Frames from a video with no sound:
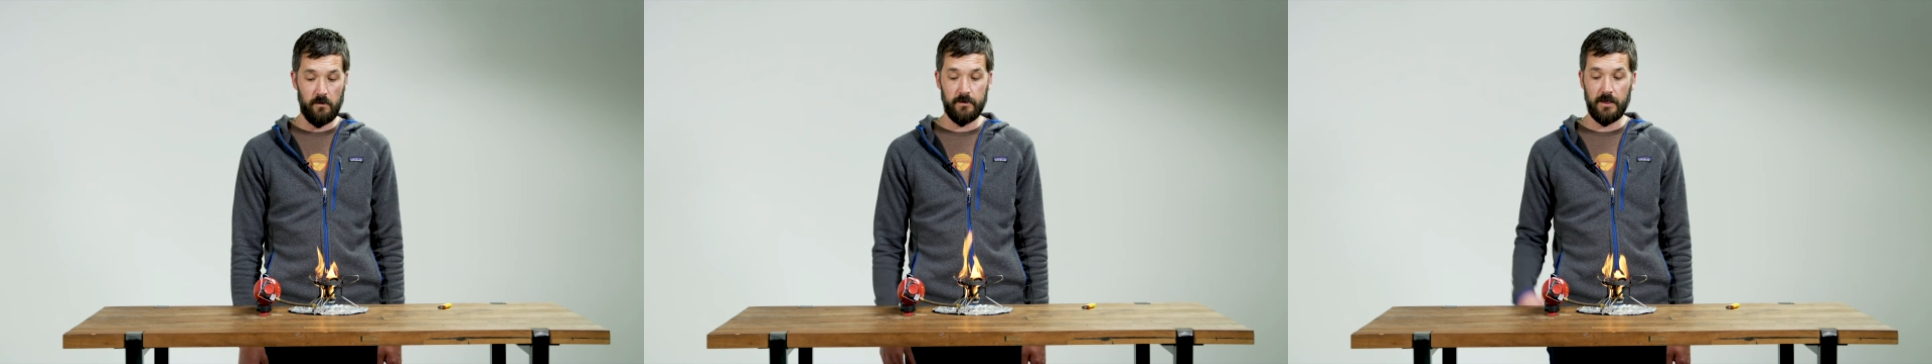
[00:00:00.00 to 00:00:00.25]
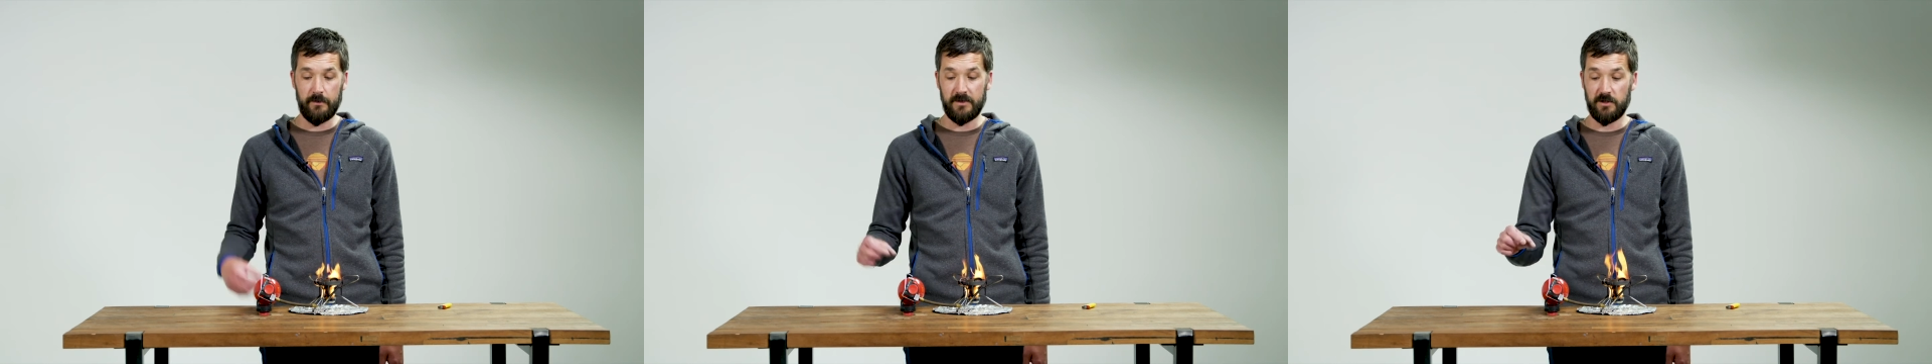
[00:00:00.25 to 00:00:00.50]
only
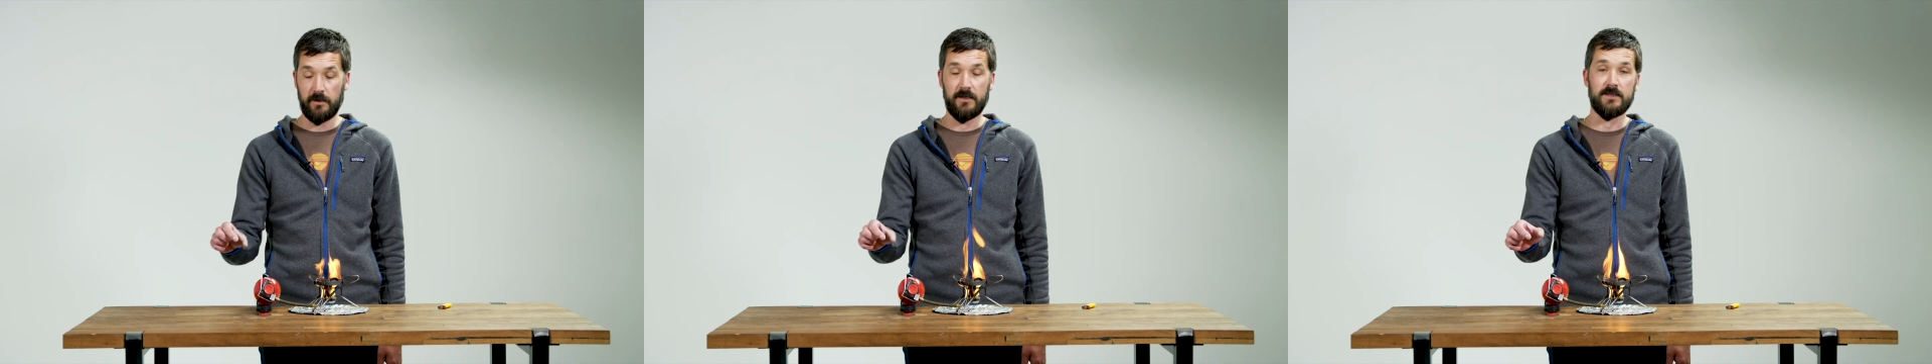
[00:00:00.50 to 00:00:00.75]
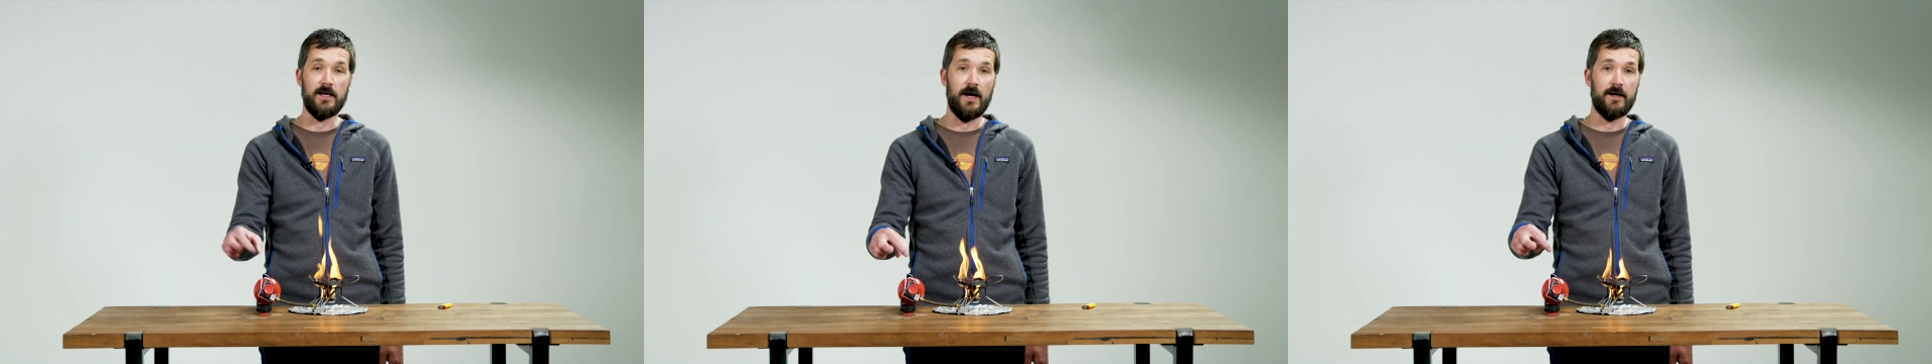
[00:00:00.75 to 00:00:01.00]
going to be turning
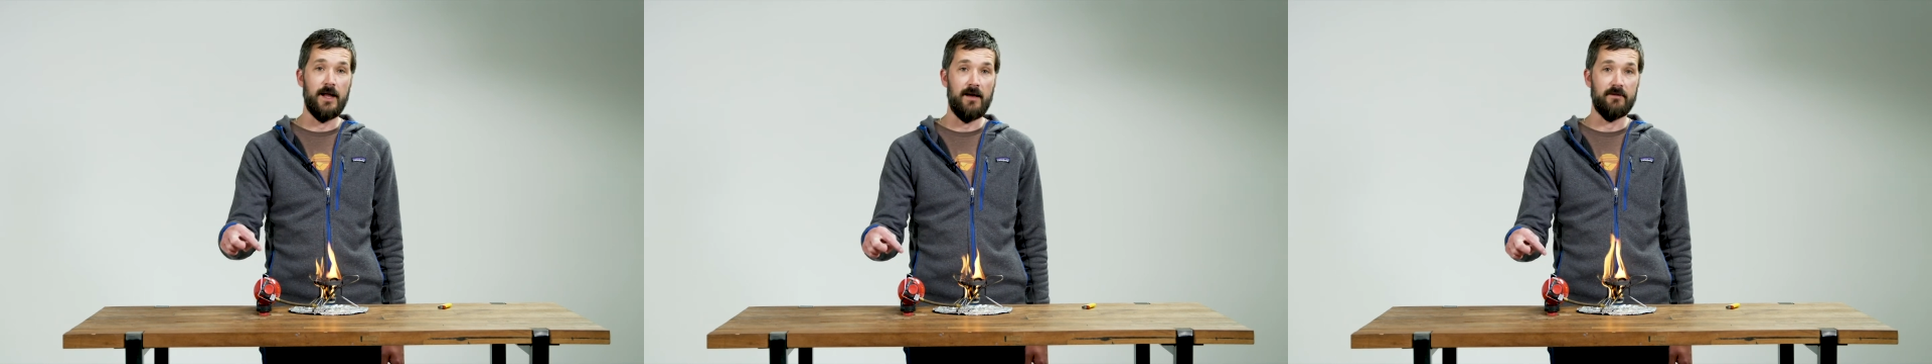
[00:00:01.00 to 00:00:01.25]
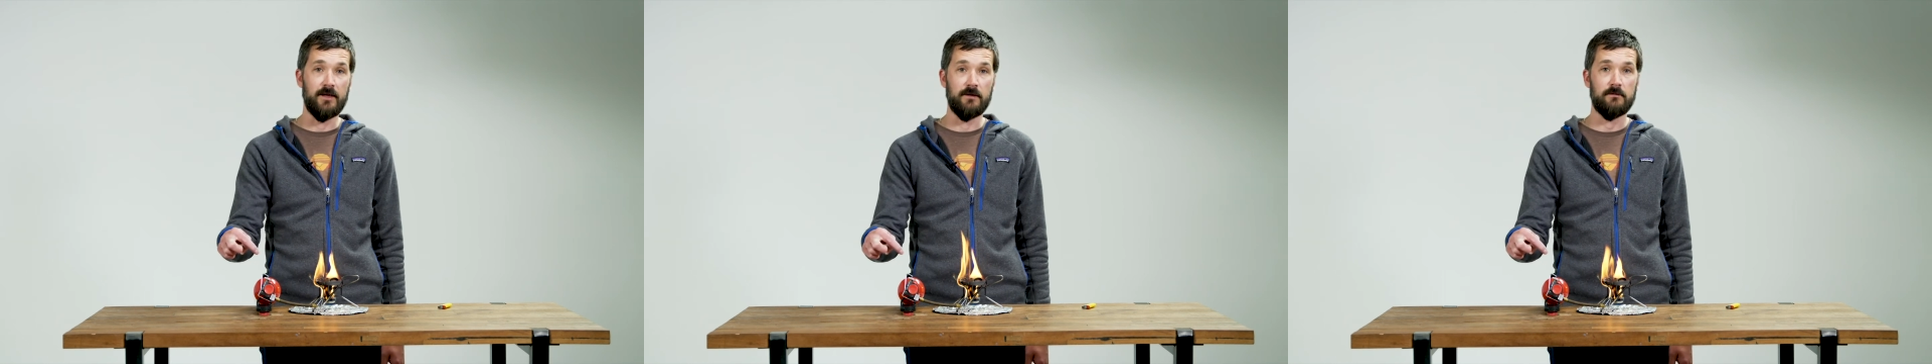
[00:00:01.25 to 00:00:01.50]
this on and
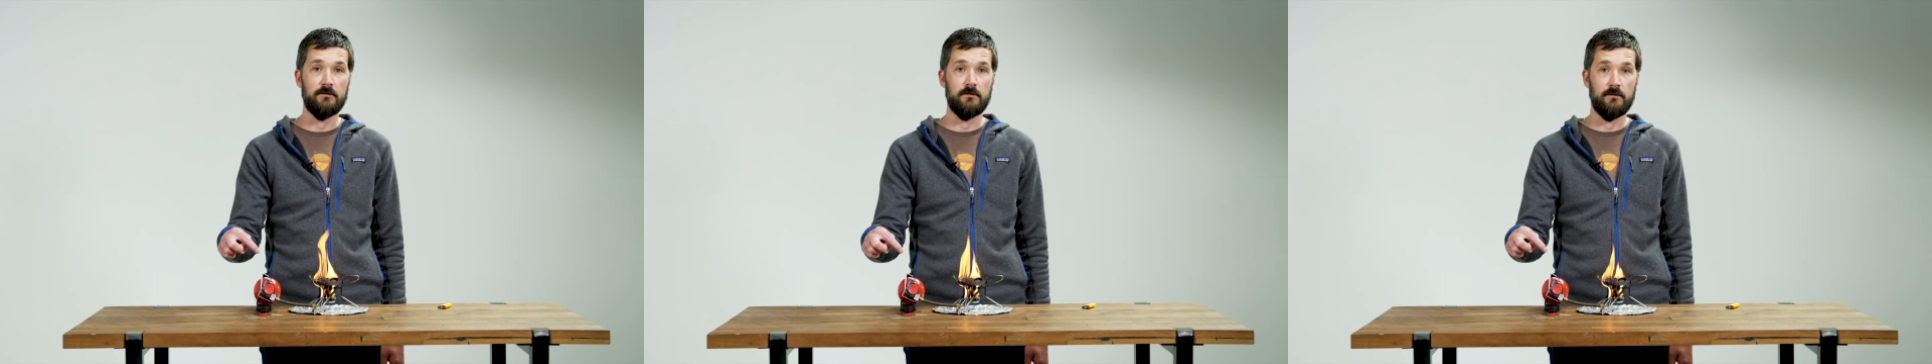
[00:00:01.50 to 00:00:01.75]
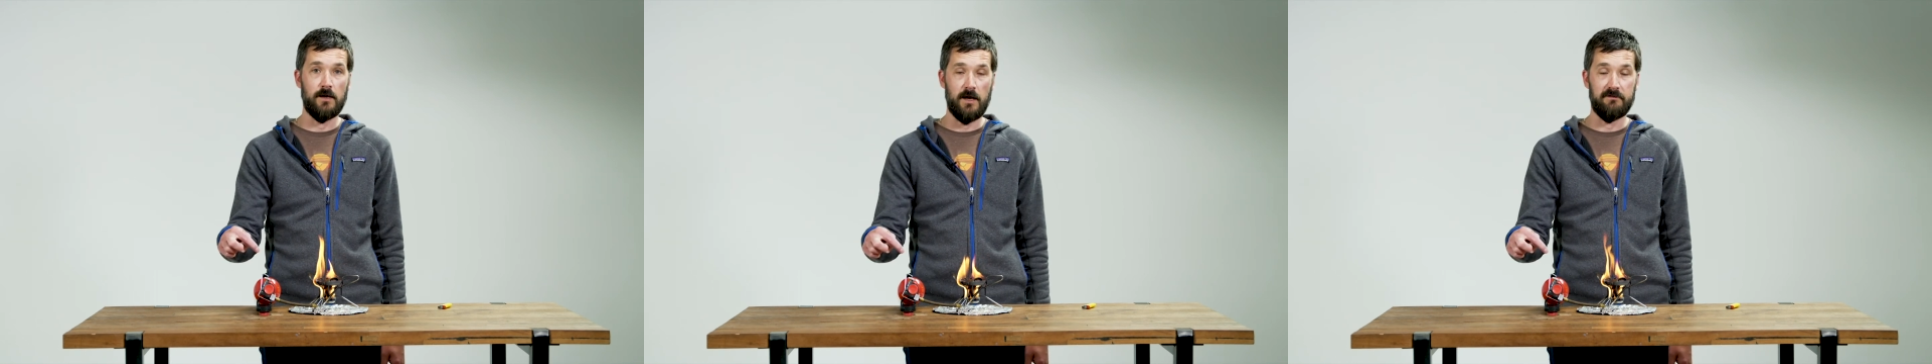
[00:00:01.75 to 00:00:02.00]
having
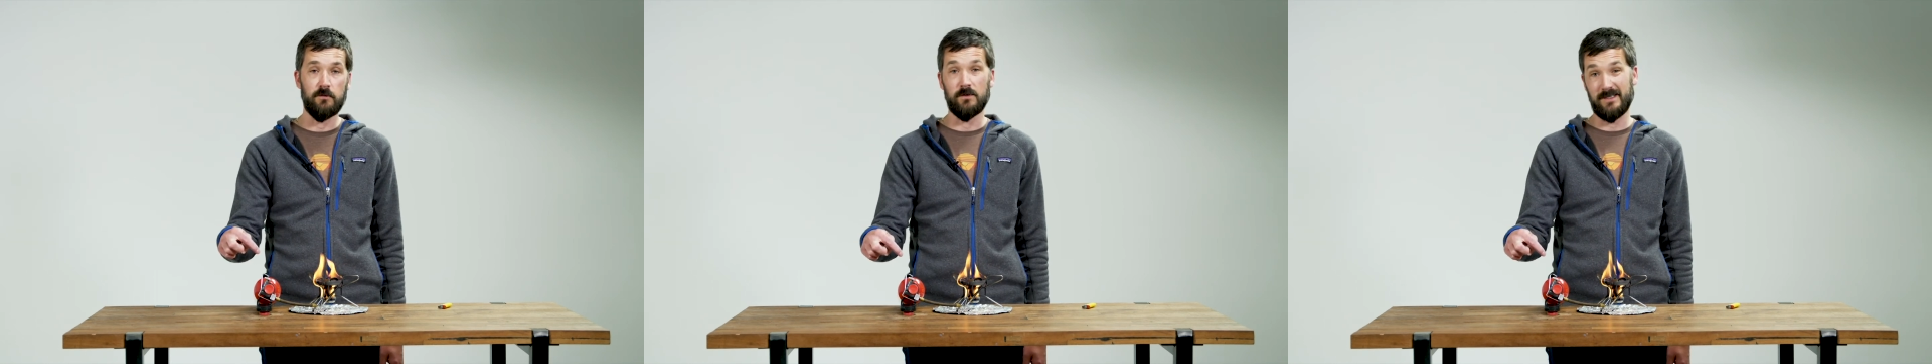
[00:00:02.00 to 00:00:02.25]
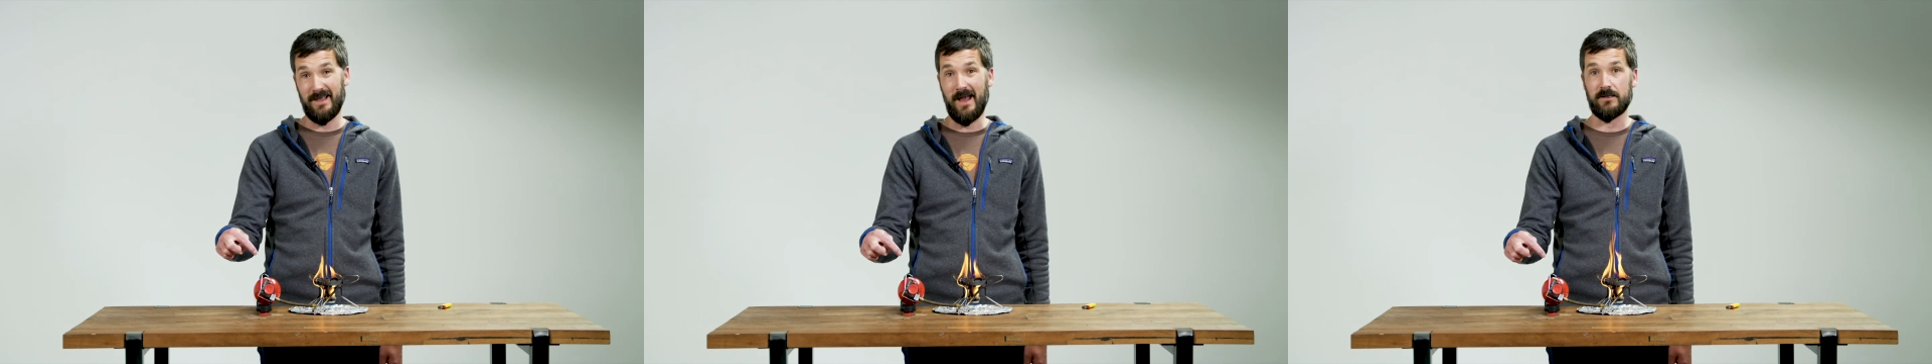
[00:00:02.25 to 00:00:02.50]
fuel
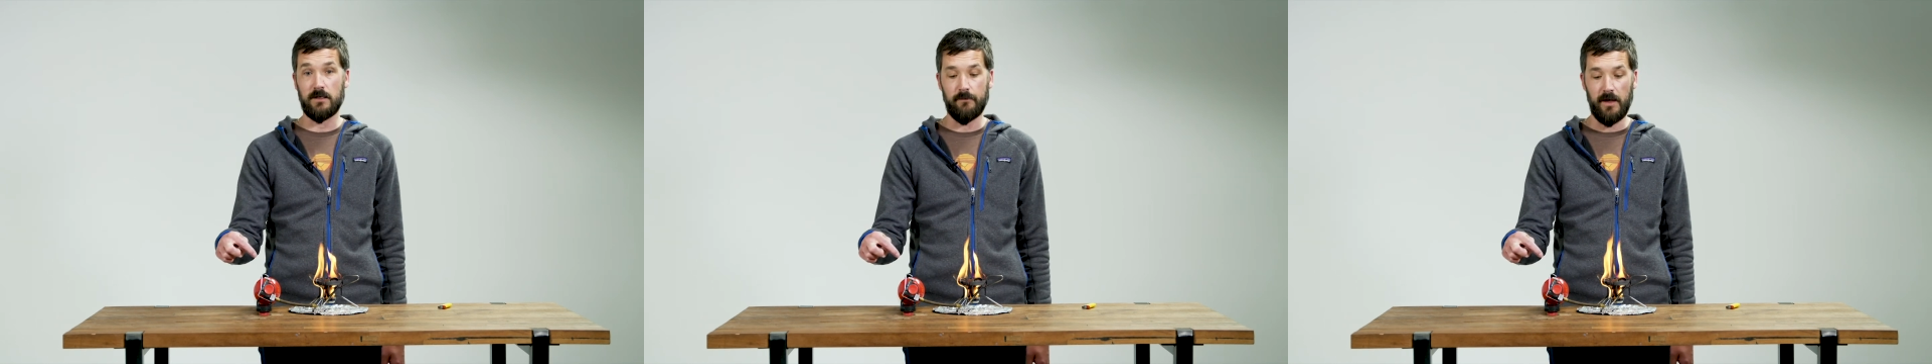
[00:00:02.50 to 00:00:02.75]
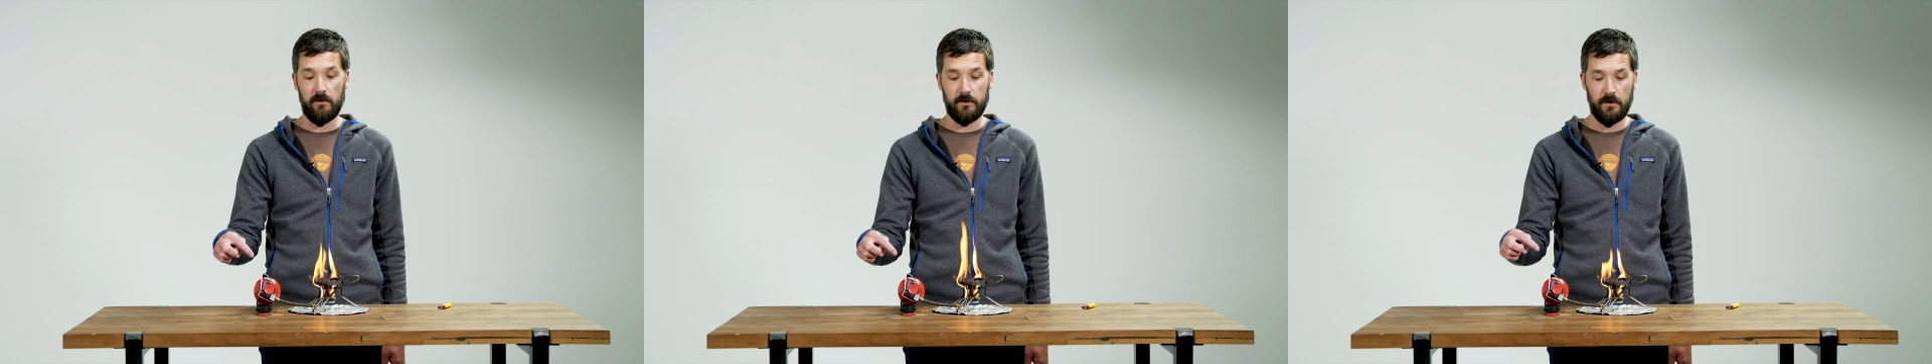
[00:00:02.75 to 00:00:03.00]
as a gas come
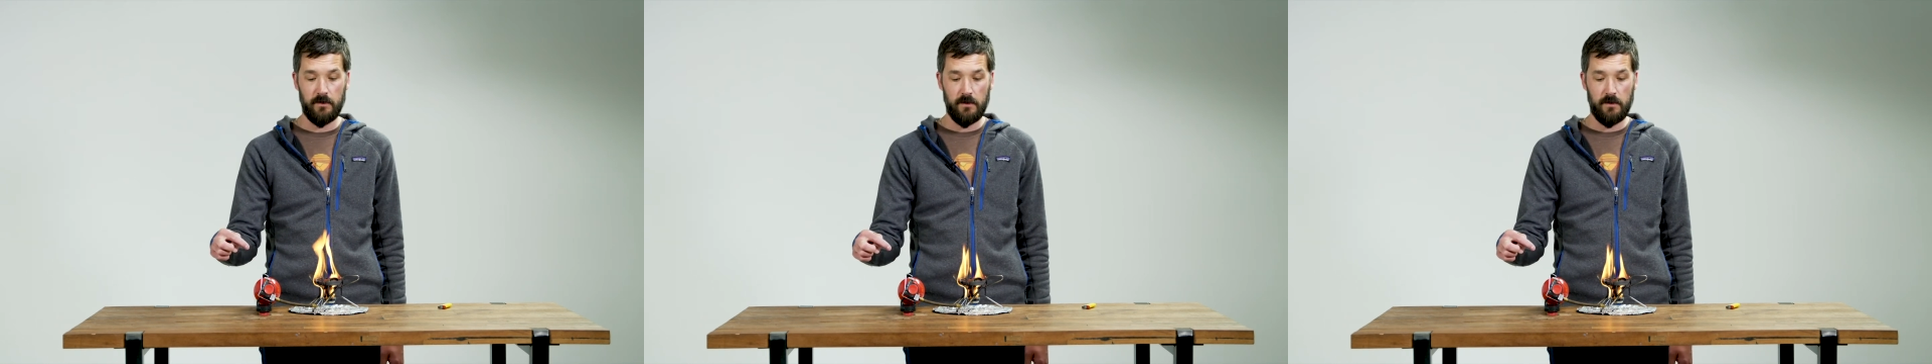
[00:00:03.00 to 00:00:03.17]
out.